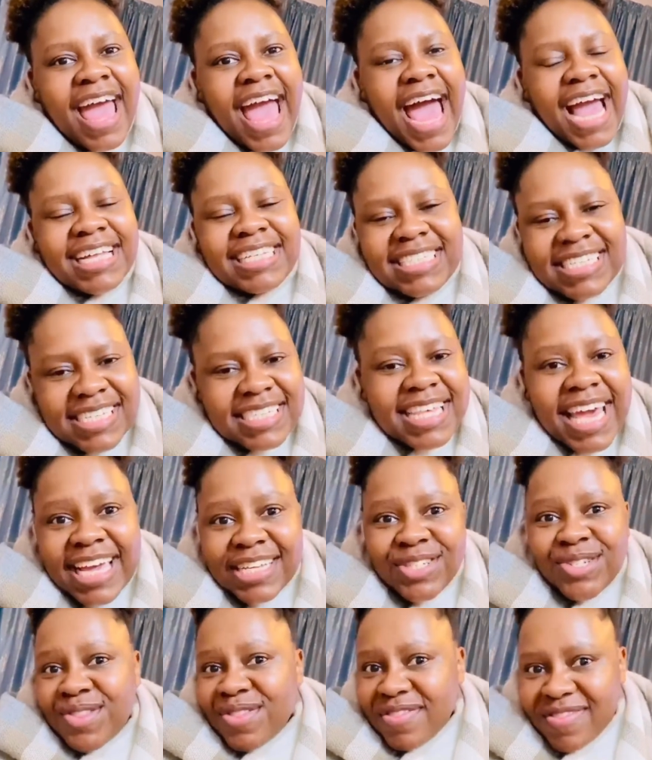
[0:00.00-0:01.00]
I just had
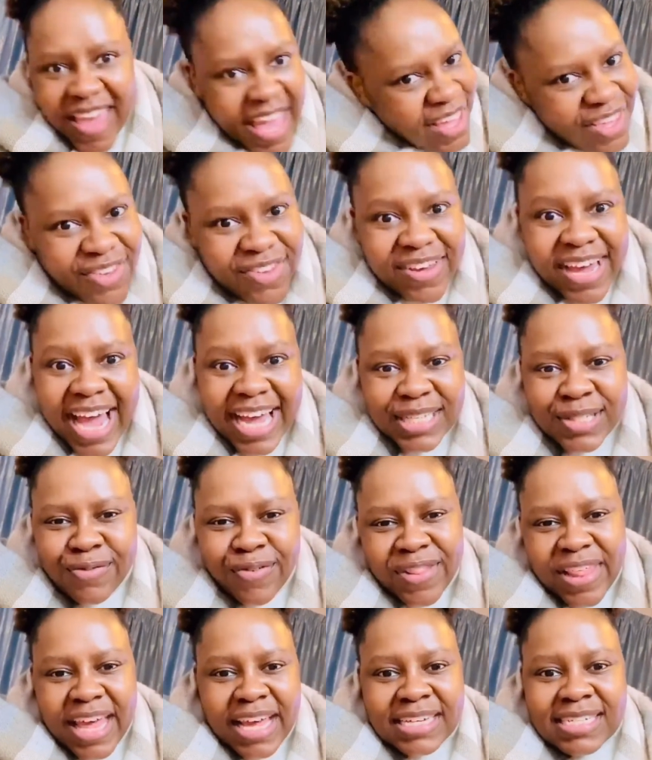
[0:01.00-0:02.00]
to thank you guys for
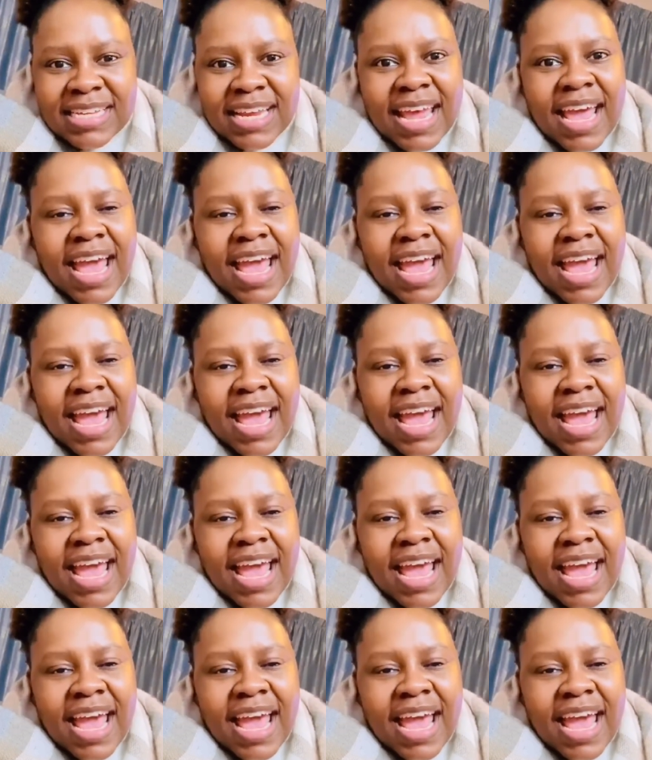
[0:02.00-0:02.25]
that